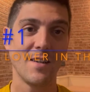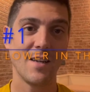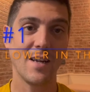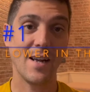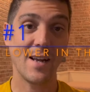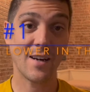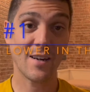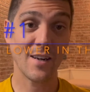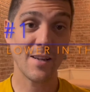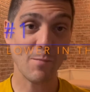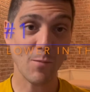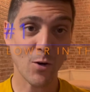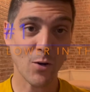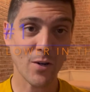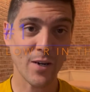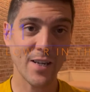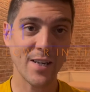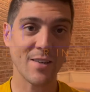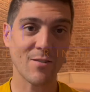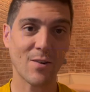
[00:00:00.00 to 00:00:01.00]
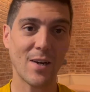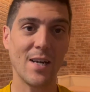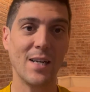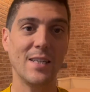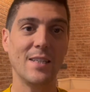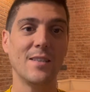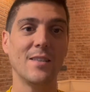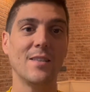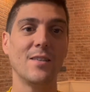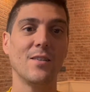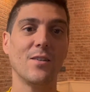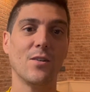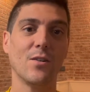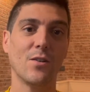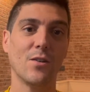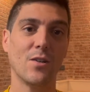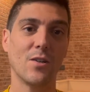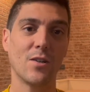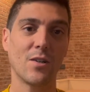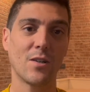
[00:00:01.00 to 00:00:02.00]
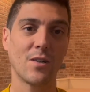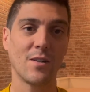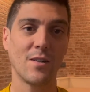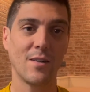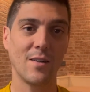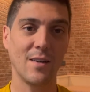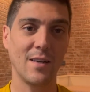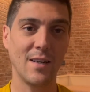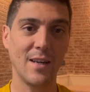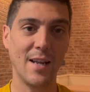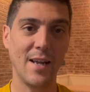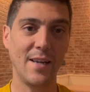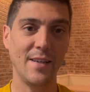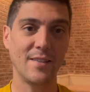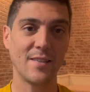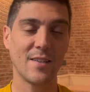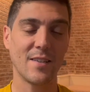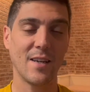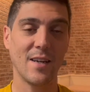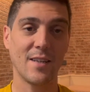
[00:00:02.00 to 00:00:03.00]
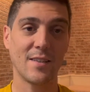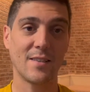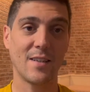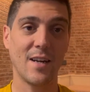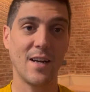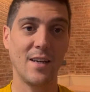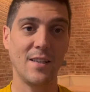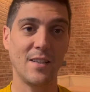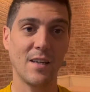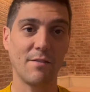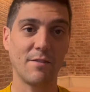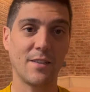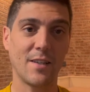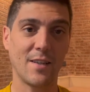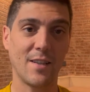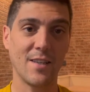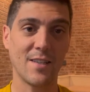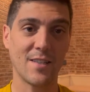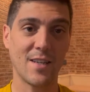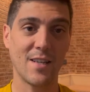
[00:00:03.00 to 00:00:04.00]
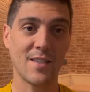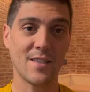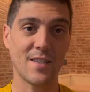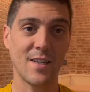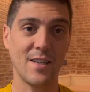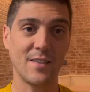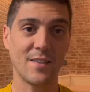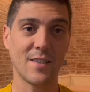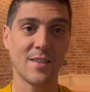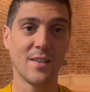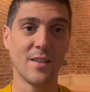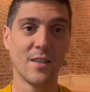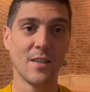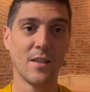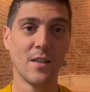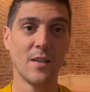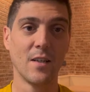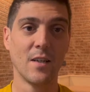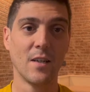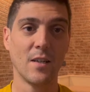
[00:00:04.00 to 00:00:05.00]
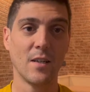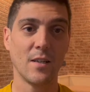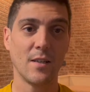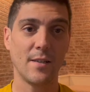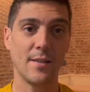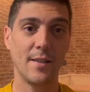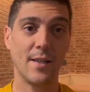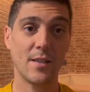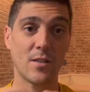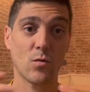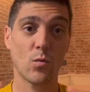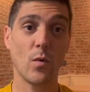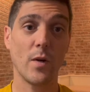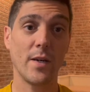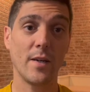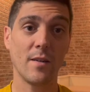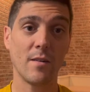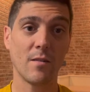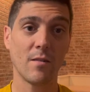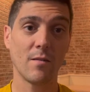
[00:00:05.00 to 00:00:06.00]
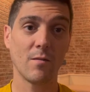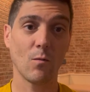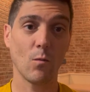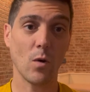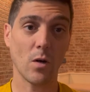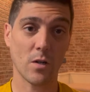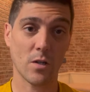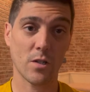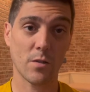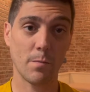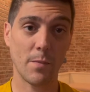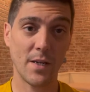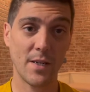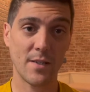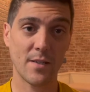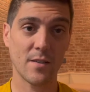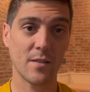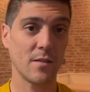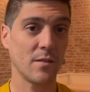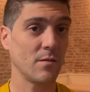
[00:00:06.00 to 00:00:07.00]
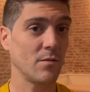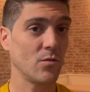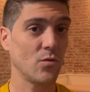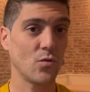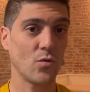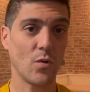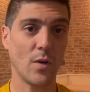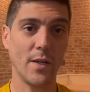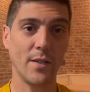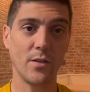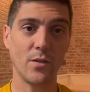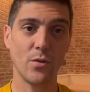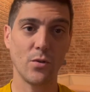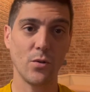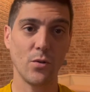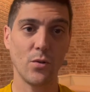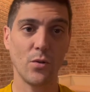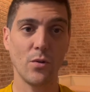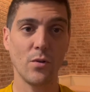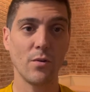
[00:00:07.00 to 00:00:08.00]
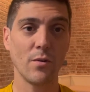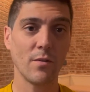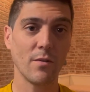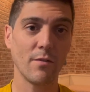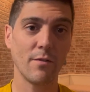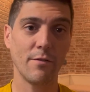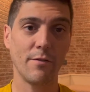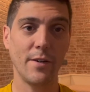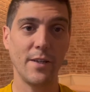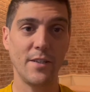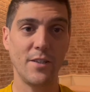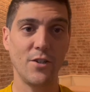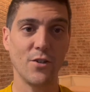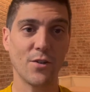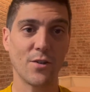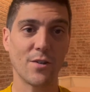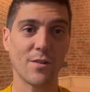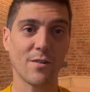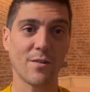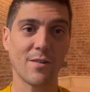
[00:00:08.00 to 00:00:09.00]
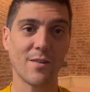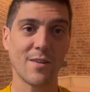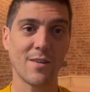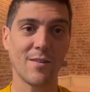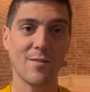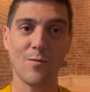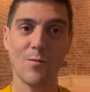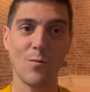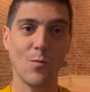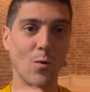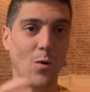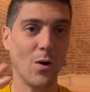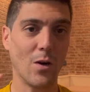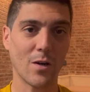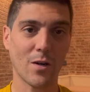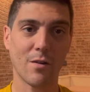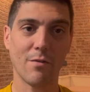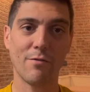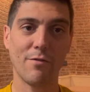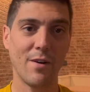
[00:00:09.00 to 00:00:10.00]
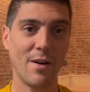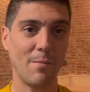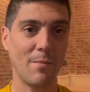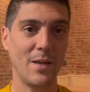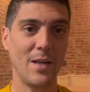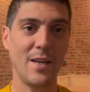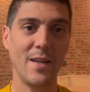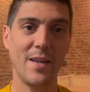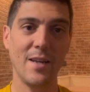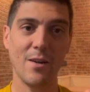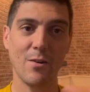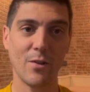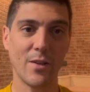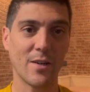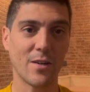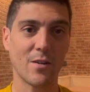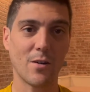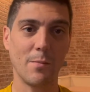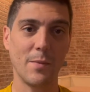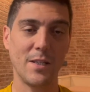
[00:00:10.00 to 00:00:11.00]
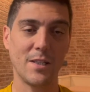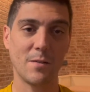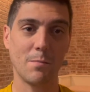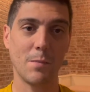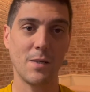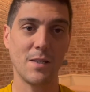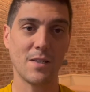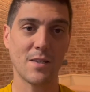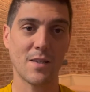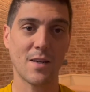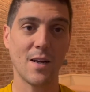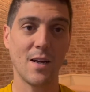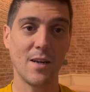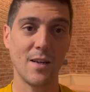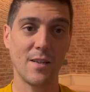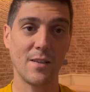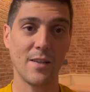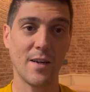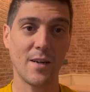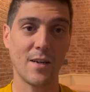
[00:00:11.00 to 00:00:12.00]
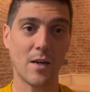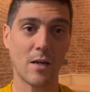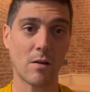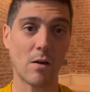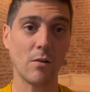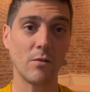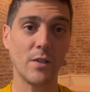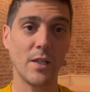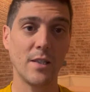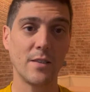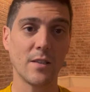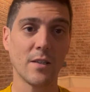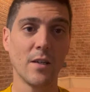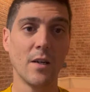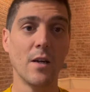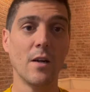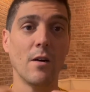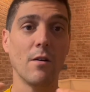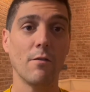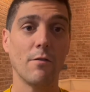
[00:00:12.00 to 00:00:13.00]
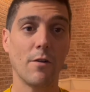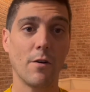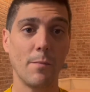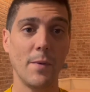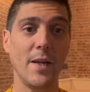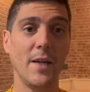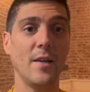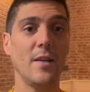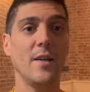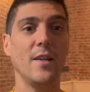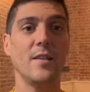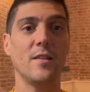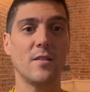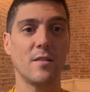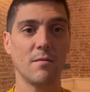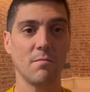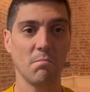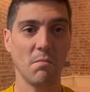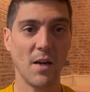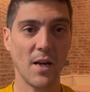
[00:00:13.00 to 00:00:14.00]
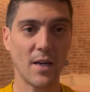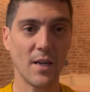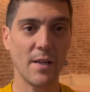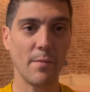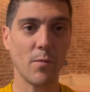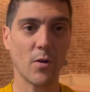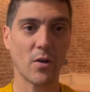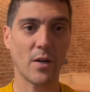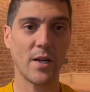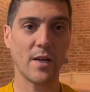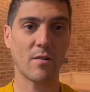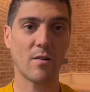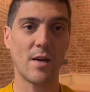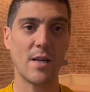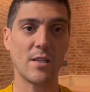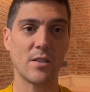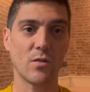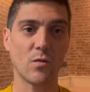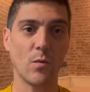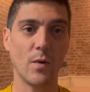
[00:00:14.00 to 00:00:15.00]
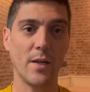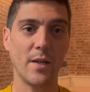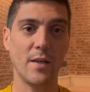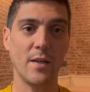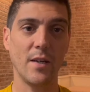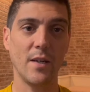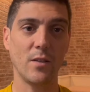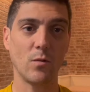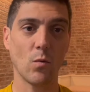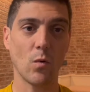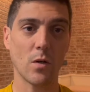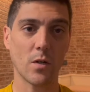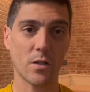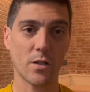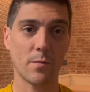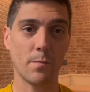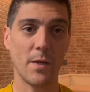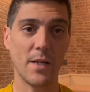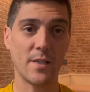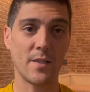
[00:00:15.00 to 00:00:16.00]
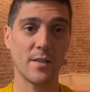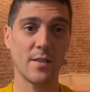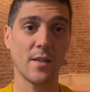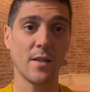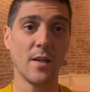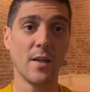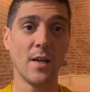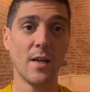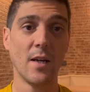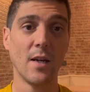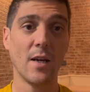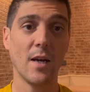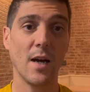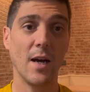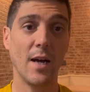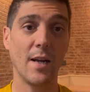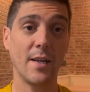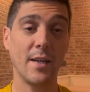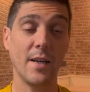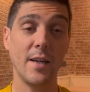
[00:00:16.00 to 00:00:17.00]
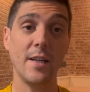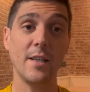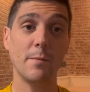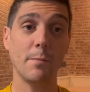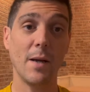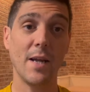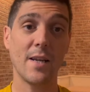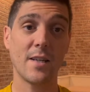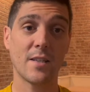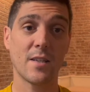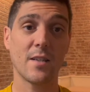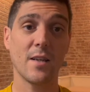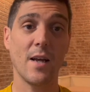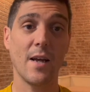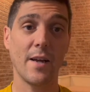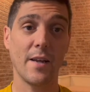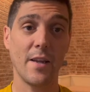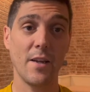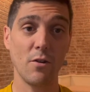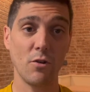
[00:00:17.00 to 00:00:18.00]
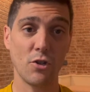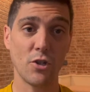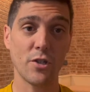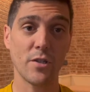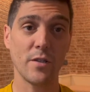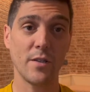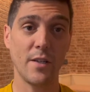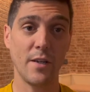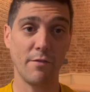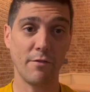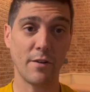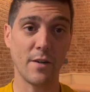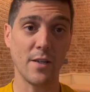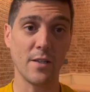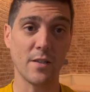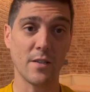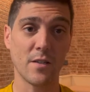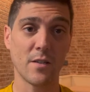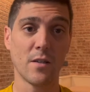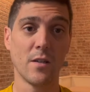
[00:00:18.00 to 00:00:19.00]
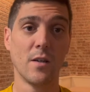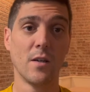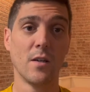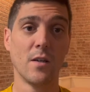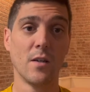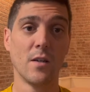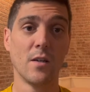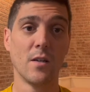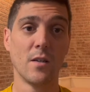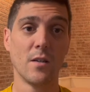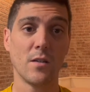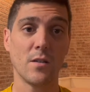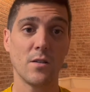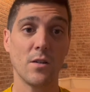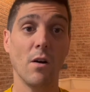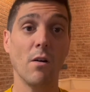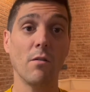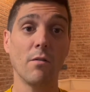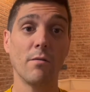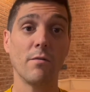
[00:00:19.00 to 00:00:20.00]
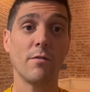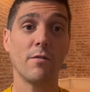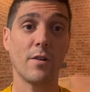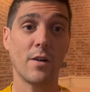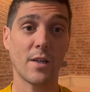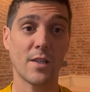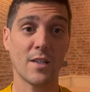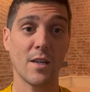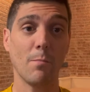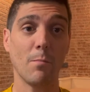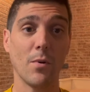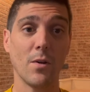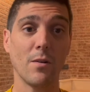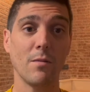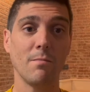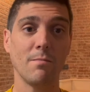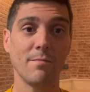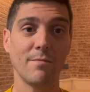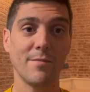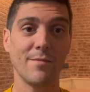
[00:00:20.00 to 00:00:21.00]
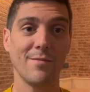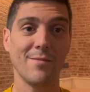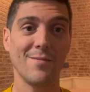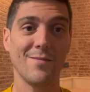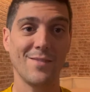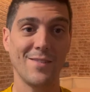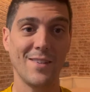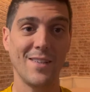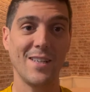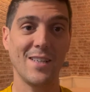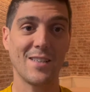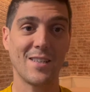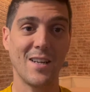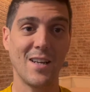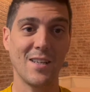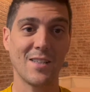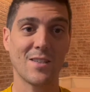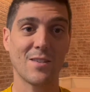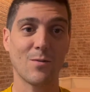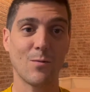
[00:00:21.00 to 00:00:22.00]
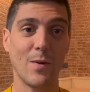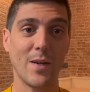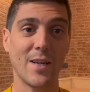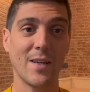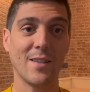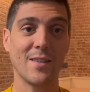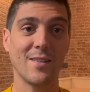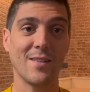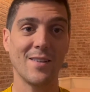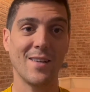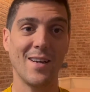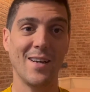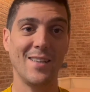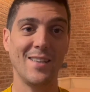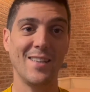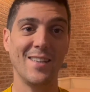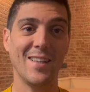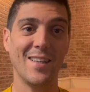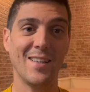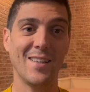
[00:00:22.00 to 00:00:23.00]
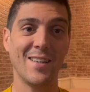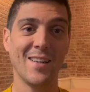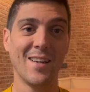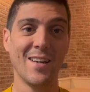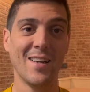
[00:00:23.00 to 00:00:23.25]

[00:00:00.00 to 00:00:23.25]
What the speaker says: early morning run or late at night after the sunset. That's when works best. Try to fit your work, family, other commitments, calendar around it. For me, it's early morning runs when it works best, and it makes a huge difference. So, for example, this last weekend I didn't